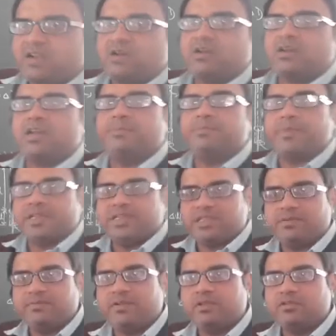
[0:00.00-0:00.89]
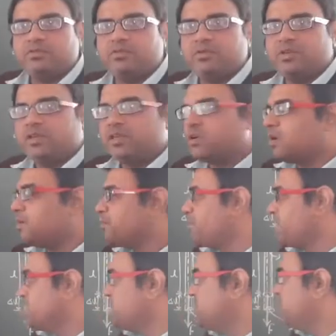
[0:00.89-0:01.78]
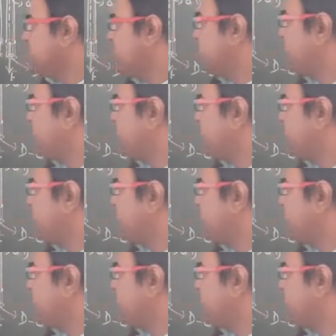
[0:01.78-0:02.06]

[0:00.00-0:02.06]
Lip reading: or compressive also. In compressive, what